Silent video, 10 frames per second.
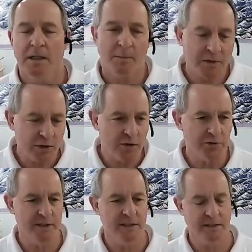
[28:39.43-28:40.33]
Couple
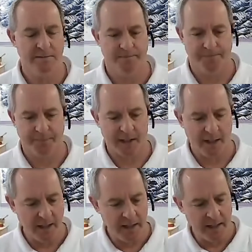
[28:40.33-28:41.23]
surgeries,
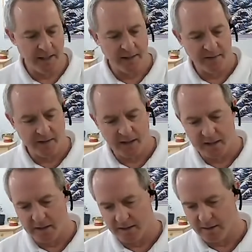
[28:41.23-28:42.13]
and
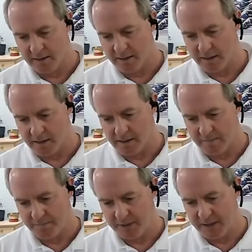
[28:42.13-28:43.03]
then uh,
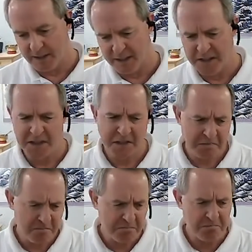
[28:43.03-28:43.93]

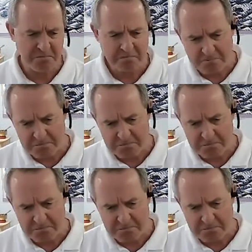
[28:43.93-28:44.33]
beginning